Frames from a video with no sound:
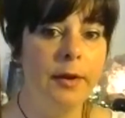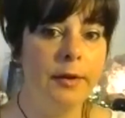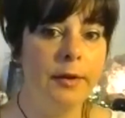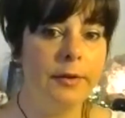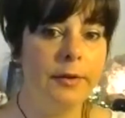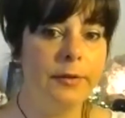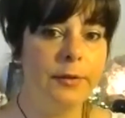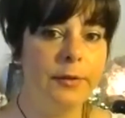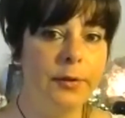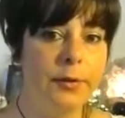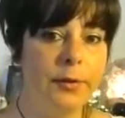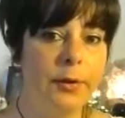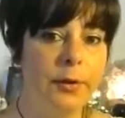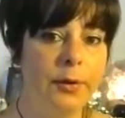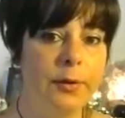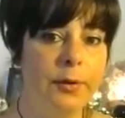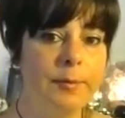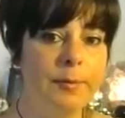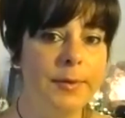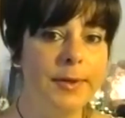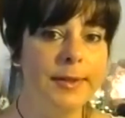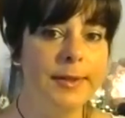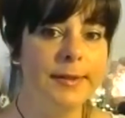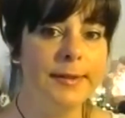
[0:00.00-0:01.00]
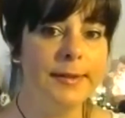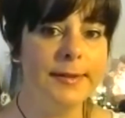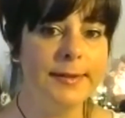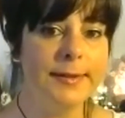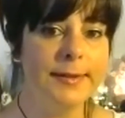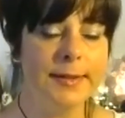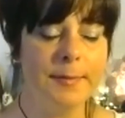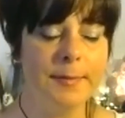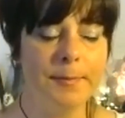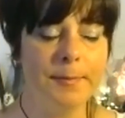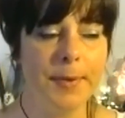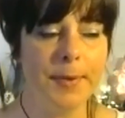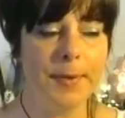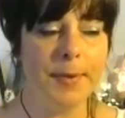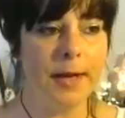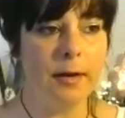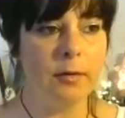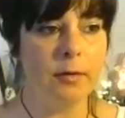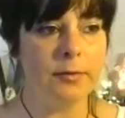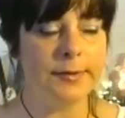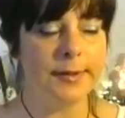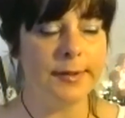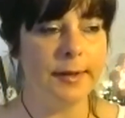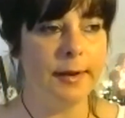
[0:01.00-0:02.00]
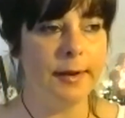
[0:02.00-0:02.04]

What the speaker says: the Hermit is about